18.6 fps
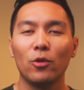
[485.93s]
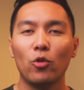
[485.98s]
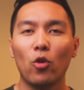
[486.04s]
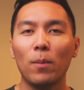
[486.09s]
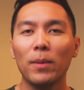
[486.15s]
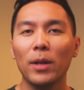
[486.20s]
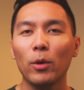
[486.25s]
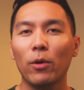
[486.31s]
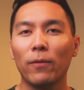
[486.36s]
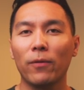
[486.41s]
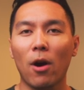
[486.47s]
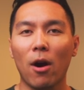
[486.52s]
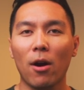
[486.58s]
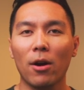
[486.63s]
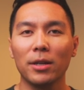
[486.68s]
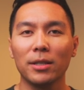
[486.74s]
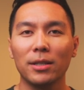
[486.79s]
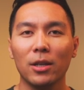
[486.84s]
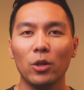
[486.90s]
Normally with
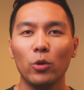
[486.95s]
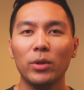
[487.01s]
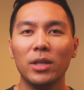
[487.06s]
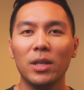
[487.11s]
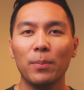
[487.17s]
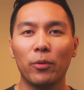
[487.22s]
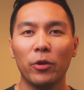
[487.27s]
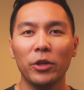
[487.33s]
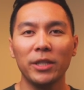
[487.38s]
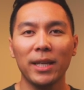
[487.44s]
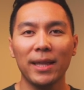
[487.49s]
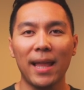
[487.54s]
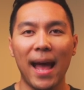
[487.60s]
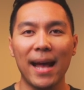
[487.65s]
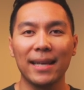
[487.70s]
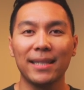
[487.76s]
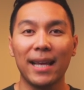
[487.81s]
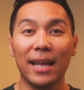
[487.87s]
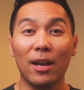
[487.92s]
cars, you would depreciate the
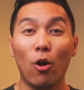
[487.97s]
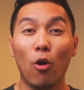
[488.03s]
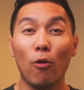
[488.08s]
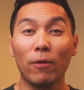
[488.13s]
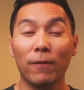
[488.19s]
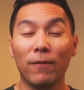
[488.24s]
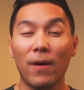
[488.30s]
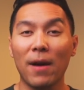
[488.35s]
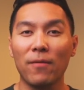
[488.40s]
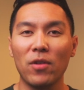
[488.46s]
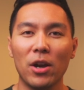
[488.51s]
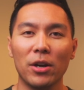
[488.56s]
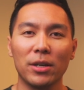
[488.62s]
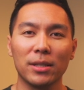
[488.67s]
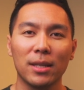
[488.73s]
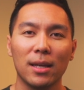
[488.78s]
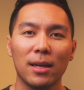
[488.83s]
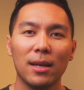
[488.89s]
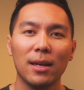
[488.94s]
asset over five
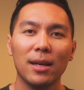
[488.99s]
years.